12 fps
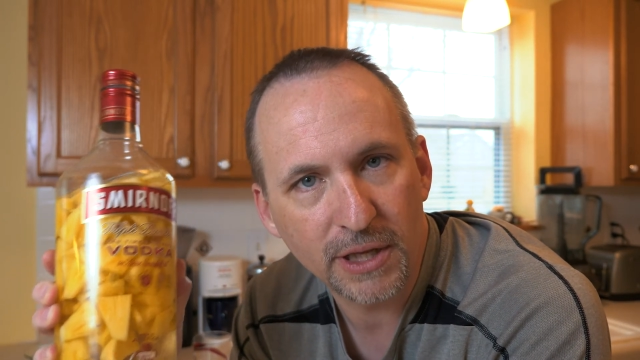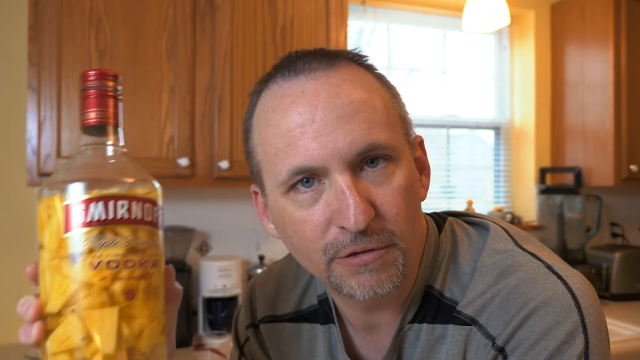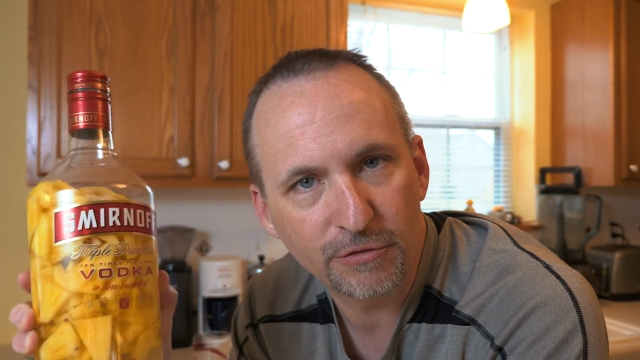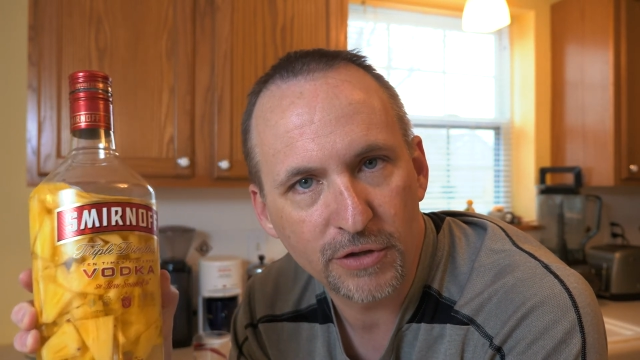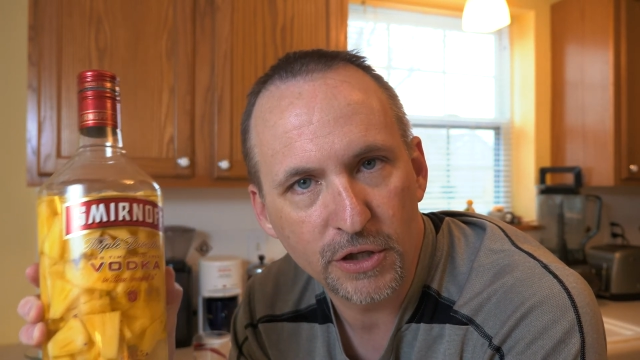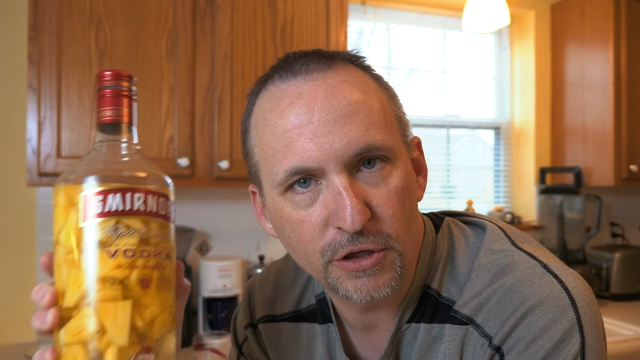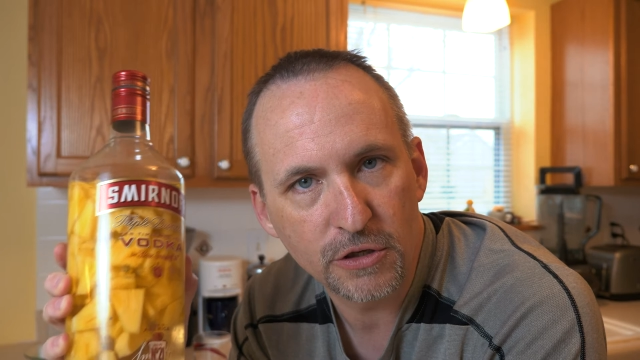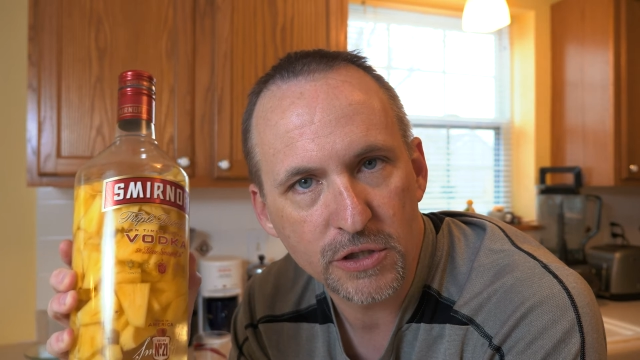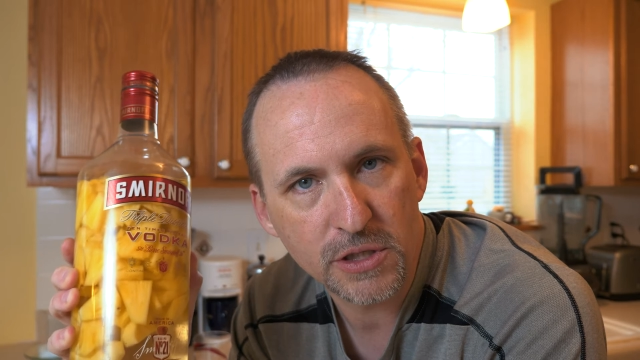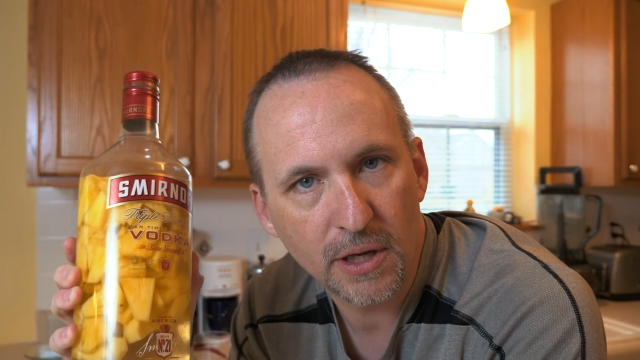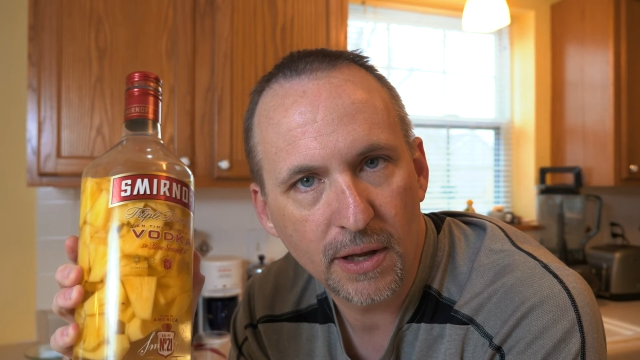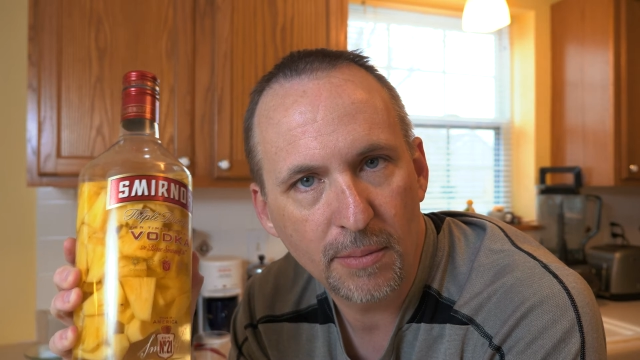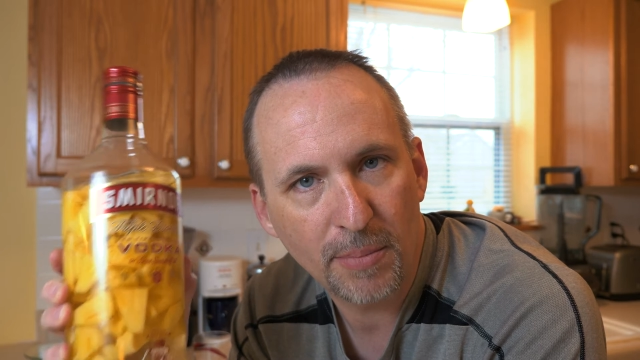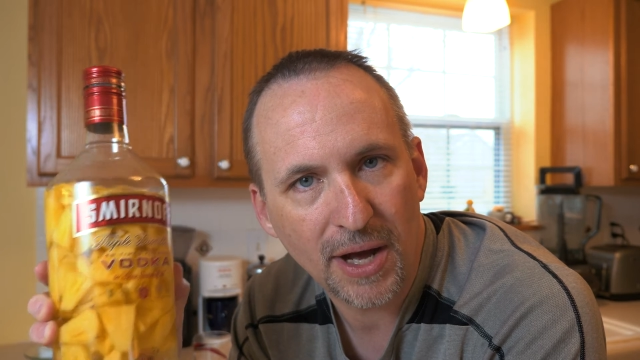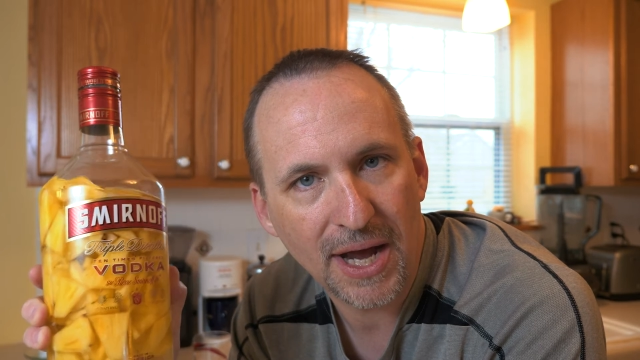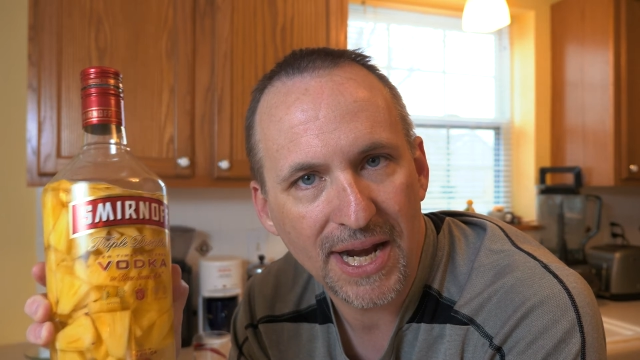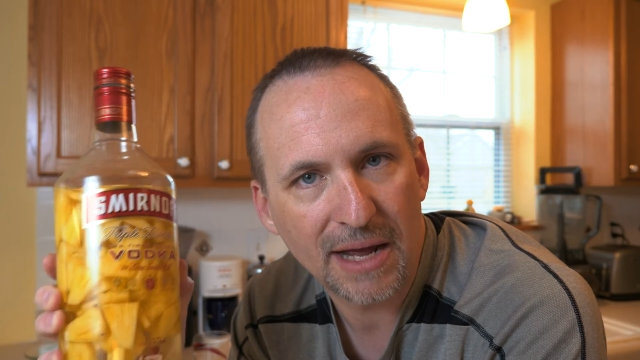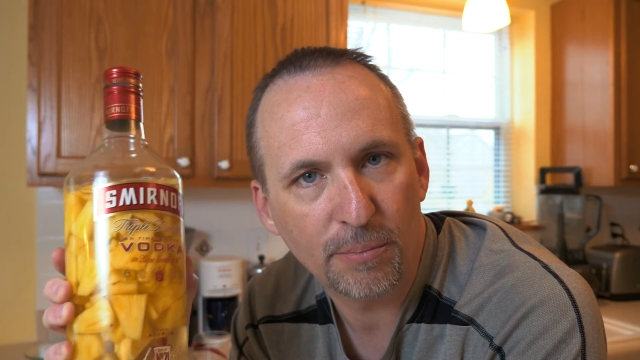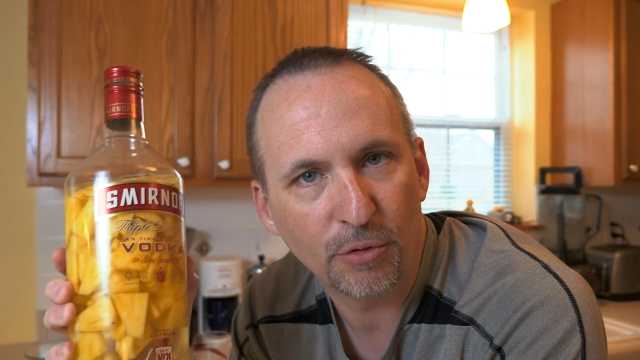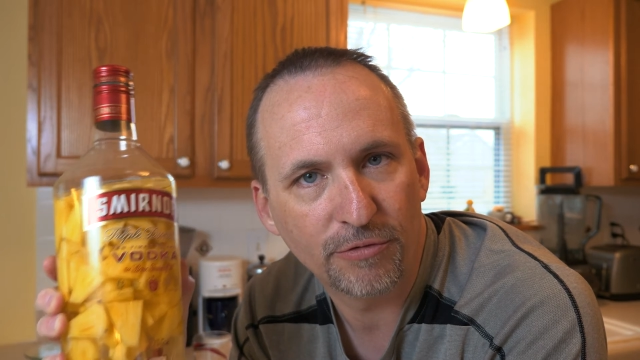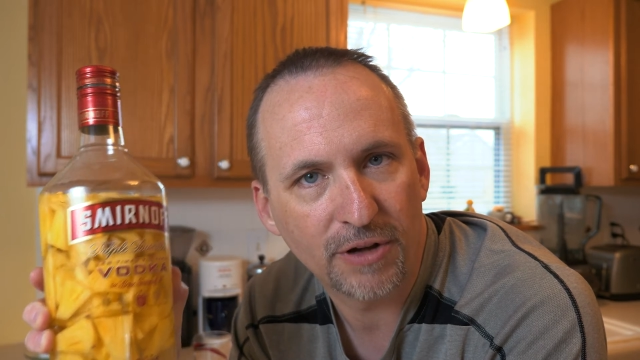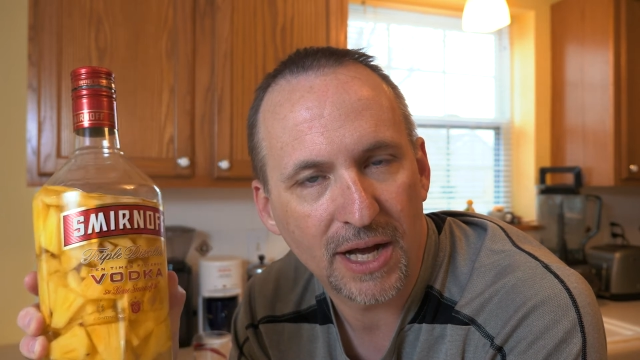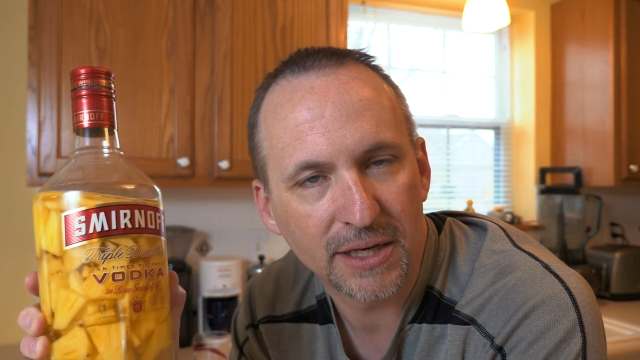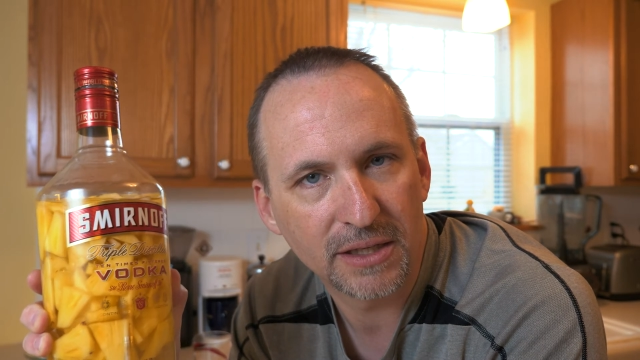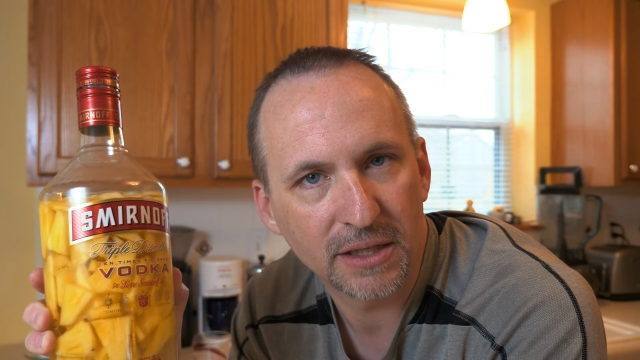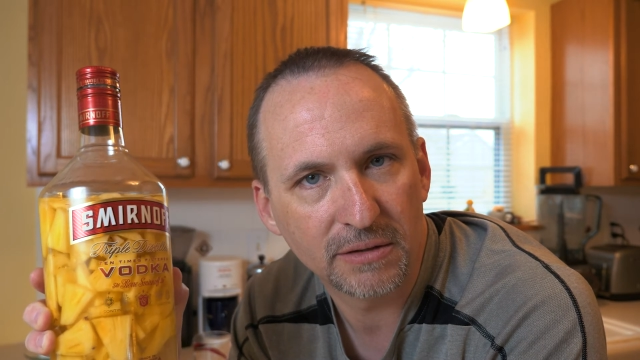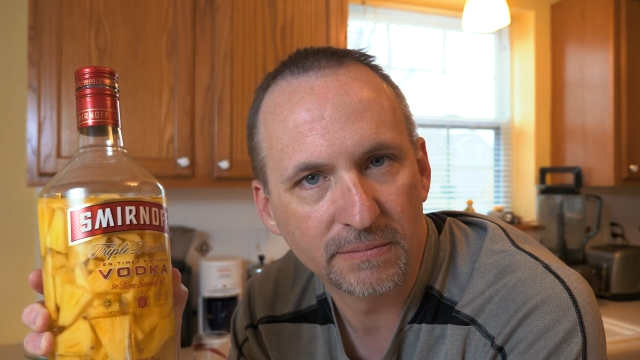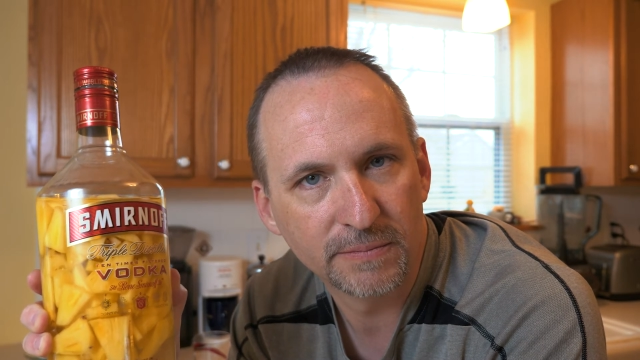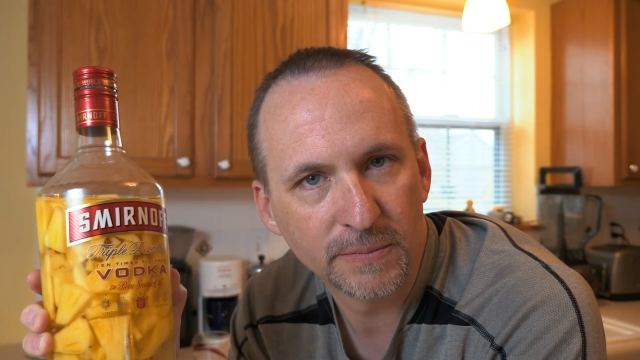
infused pineapple vodka.